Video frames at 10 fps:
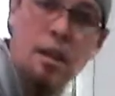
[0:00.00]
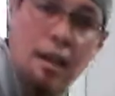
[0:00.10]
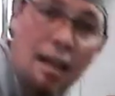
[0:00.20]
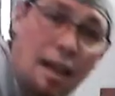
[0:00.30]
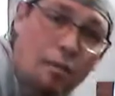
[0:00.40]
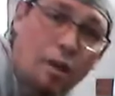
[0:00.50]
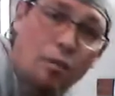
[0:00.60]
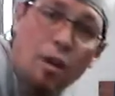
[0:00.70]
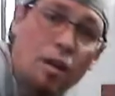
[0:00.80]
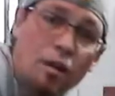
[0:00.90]
And have that
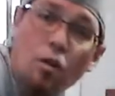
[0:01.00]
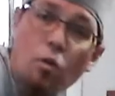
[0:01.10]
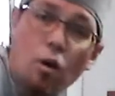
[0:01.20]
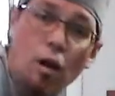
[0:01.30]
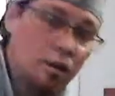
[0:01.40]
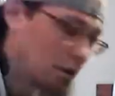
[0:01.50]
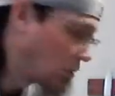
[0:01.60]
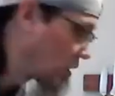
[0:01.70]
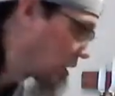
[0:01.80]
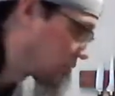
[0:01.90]
ready to go to wash
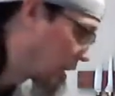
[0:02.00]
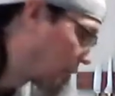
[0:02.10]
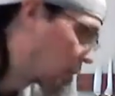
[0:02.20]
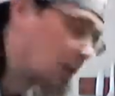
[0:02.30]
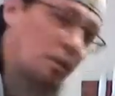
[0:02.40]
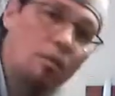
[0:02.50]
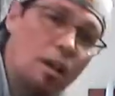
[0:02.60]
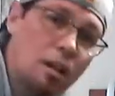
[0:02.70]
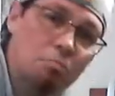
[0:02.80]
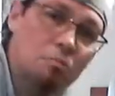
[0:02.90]
so that everything's
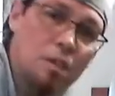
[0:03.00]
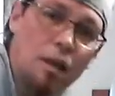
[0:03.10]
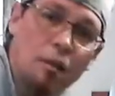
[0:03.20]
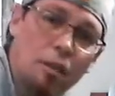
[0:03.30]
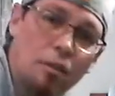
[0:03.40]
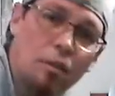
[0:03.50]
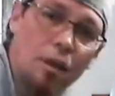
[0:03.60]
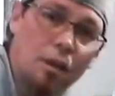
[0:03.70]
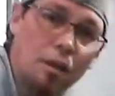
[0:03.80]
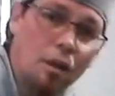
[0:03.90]
kind of done and
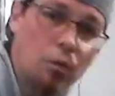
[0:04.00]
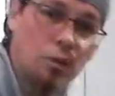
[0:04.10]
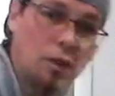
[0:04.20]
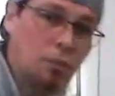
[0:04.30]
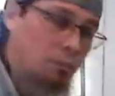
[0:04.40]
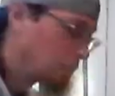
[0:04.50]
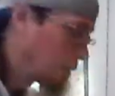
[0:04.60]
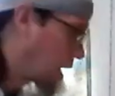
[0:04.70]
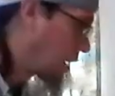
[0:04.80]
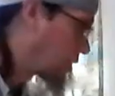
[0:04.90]
ready to go, you know,
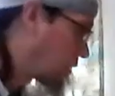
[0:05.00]
after